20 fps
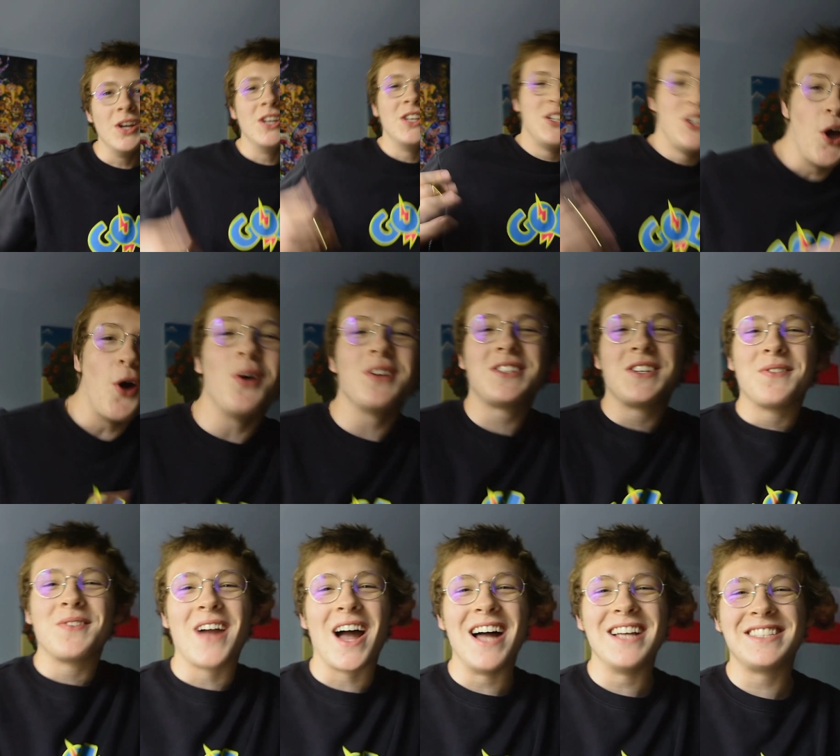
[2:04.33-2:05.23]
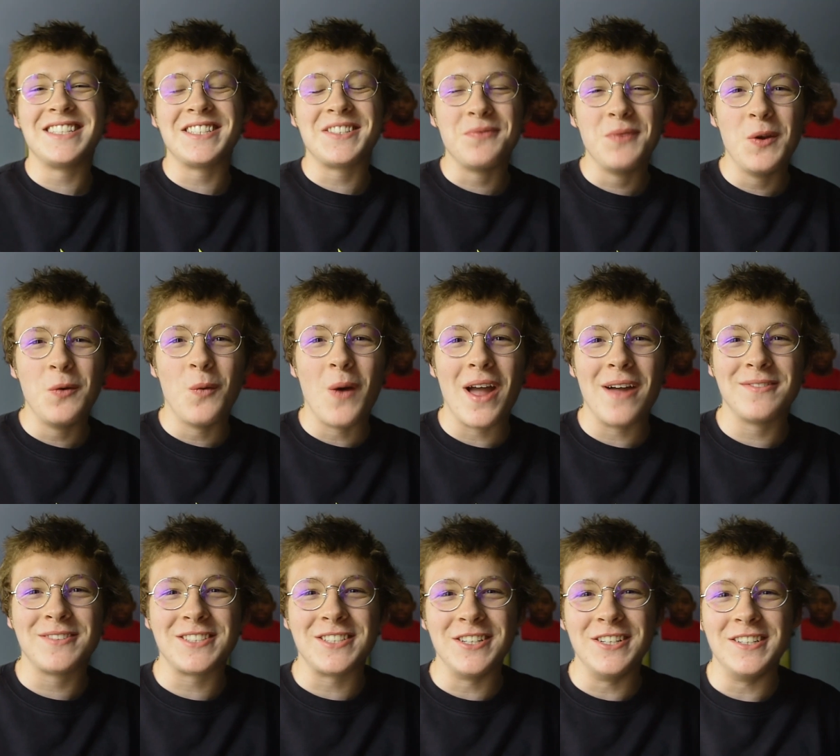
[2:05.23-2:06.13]
Yo, what's up guys, it's me,
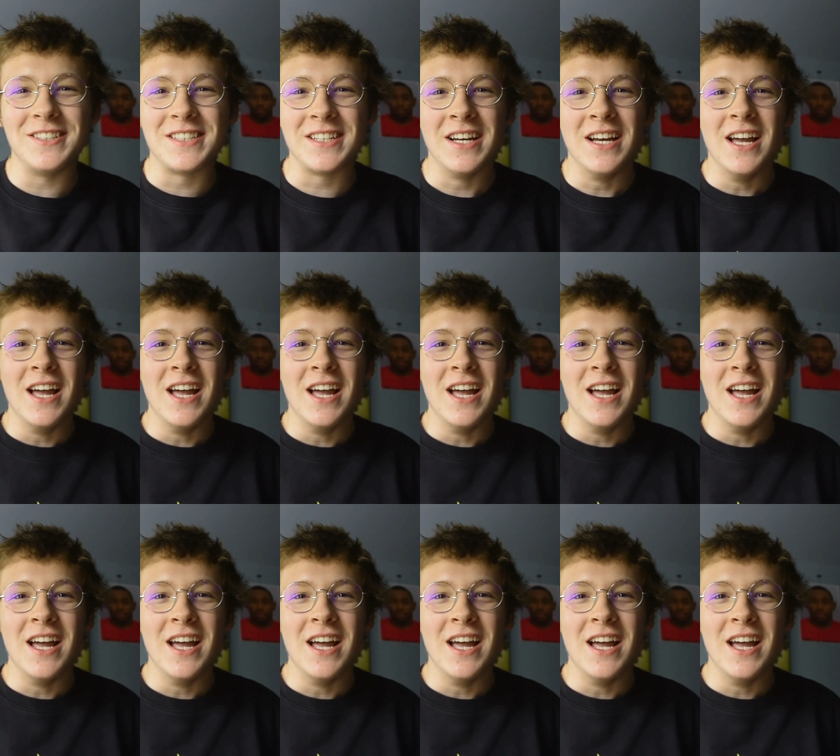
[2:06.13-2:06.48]
Wamsters,